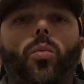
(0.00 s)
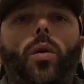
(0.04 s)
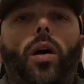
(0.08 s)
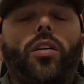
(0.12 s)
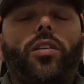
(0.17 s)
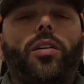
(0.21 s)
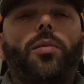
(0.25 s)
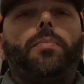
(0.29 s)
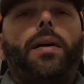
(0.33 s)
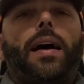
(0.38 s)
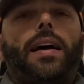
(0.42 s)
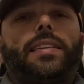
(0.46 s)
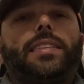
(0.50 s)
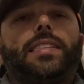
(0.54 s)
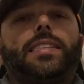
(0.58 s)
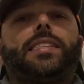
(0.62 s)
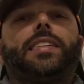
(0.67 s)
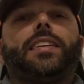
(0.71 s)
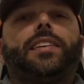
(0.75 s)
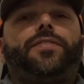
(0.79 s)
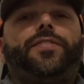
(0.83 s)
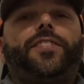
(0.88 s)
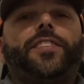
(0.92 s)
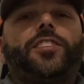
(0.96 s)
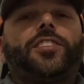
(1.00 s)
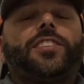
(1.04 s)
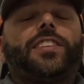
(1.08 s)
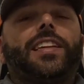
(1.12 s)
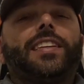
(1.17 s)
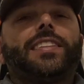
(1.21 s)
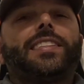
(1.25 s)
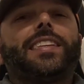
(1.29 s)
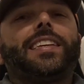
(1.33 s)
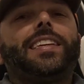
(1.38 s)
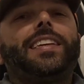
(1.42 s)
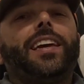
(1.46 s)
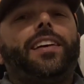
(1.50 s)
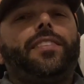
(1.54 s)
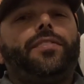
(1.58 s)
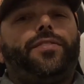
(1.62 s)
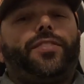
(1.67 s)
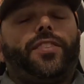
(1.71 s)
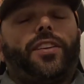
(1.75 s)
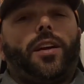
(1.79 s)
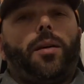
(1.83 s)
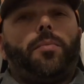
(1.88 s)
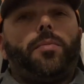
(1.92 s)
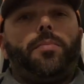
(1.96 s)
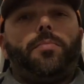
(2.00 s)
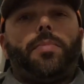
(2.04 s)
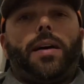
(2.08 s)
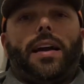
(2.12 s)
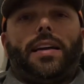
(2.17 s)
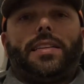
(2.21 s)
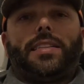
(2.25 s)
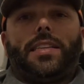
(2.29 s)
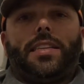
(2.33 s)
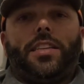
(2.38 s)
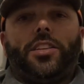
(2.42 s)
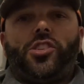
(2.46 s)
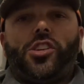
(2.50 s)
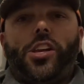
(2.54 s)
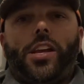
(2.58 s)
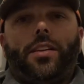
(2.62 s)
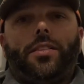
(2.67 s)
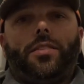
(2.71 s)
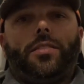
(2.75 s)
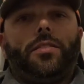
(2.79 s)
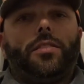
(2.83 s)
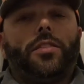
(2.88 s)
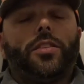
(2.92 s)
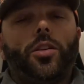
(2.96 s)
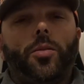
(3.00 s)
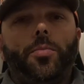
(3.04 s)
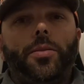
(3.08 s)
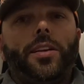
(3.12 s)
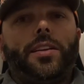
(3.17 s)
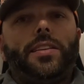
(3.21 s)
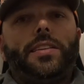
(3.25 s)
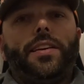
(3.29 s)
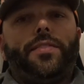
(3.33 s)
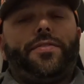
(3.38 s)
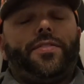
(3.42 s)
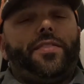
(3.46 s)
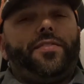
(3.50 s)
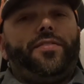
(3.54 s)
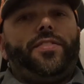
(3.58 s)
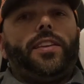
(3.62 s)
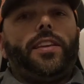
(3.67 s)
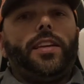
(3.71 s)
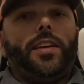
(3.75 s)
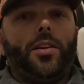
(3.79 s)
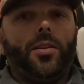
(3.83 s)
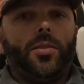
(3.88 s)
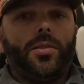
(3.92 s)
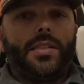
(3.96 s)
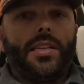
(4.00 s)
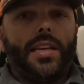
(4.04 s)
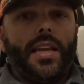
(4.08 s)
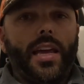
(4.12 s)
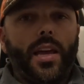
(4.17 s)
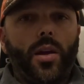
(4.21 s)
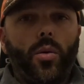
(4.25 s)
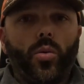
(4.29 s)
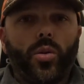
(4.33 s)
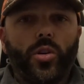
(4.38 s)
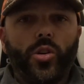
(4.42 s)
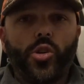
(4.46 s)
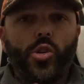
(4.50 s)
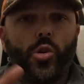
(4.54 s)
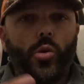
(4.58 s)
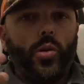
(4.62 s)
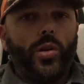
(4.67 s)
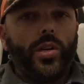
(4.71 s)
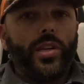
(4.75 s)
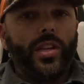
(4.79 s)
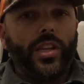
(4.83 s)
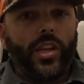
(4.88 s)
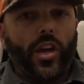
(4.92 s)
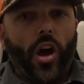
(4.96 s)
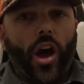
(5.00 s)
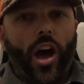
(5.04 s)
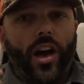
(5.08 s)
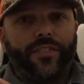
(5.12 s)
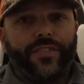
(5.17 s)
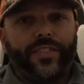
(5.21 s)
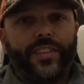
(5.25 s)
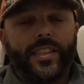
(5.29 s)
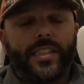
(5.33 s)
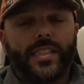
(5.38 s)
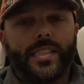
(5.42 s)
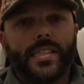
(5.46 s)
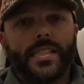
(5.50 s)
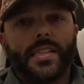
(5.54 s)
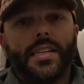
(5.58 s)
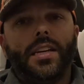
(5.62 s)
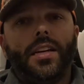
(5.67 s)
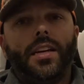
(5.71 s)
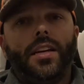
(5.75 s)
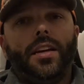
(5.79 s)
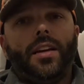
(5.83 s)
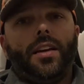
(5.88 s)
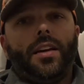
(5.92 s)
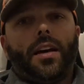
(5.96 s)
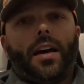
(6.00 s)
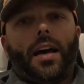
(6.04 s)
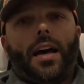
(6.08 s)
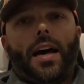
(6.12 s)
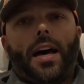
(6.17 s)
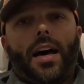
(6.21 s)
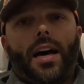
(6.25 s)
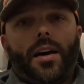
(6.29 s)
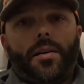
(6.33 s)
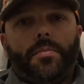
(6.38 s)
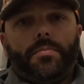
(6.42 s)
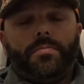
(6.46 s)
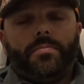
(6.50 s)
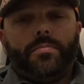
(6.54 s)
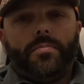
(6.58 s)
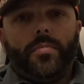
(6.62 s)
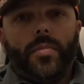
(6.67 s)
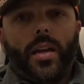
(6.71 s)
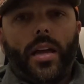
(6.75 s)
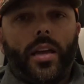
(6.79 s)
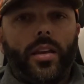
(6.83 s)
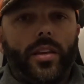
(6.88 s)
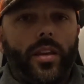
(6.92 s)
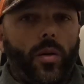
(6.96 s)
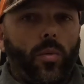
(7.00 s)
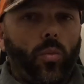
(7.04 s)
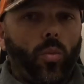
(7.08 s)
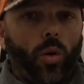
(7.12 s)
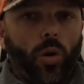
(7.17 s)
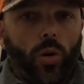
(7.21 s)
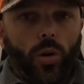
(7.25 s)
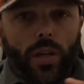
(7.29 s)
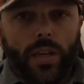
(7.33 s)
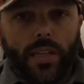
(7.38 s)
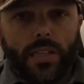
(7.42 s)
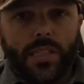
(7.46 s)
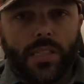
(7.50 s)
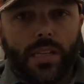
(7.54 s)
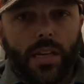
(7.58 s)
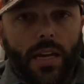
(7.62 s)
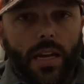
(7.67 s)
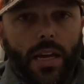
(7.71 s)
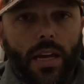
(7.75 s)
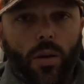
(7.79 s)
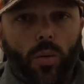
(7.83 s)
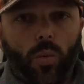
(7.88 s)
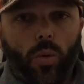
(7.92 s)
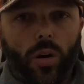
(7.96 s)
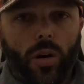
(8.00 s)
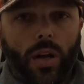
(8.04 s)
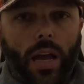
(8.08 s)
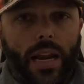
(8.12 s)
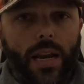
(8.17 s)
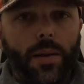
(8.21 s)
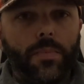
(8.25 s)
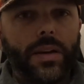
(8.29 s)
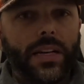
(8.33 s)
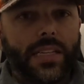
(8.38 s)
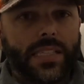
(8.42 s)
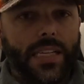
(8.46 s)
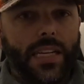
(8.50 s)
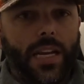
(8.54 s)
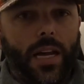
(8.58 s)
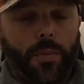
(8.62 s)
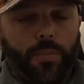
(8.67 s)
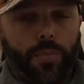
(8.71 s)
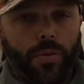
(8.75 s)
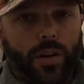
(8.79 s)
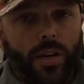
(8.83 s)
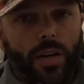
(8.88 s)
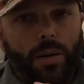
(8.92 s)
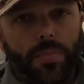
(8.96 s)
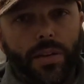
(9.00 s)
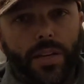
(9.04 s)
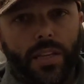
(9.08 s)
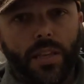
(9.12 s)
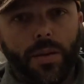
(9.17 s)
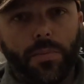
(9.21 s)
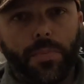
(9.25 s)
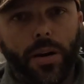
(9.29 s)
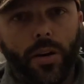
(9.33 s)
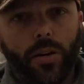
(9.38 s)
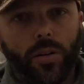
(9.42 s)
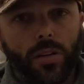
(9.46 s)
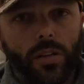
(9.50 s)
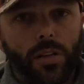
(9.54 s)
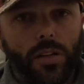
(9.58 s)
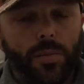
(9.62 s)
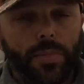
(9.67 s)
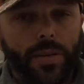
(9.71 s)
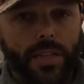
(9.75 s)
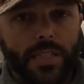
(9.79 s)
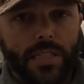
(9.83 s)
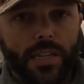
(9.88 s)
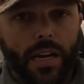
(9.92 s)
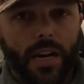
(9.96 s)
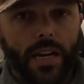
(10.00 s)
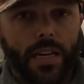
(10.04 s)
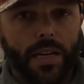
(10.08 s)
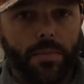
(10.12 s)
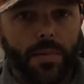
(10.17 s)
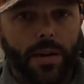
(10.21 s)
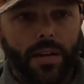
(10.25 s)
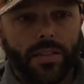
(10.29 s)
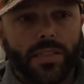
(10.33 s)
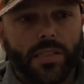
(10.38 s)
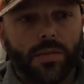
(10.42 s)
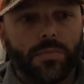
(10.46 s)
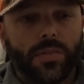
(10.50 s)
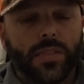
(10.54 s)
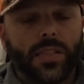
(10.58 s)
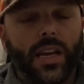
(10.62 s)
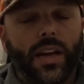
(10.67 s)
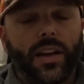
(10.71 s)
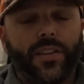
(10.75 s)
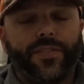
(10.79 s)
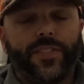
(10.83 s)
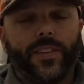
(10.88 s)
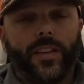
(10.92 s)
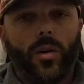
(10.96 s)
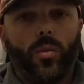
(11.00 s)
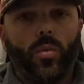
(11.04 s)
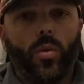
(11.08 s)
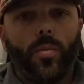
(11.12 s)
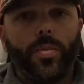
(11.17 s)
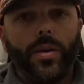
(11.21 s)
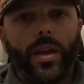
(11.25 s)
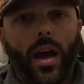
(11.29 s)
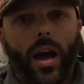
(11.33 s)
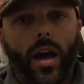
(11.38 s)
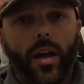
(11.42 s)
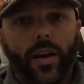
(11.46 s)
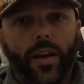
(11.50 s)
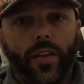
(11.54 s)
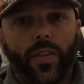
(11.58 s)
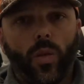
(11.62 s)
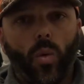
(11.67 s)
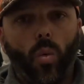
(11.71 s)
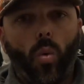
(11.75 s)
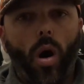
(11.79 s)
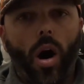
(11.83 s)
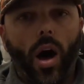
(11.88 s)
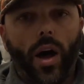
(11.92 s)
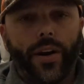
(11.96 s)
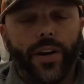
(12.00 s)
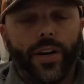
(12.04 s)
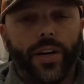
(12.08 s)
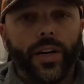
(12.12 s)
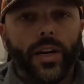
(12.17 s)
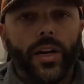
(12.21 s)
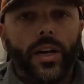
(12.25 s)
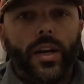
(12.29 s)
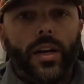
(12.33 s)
Welcome back to StikFish. Thanks again for coming back to the channel. A little bit different video today. We're shooting in the office, and then we'll kind of mix it up. We're going to be in the boat a little bit, talking about some stuff, and then we'll be out on the water.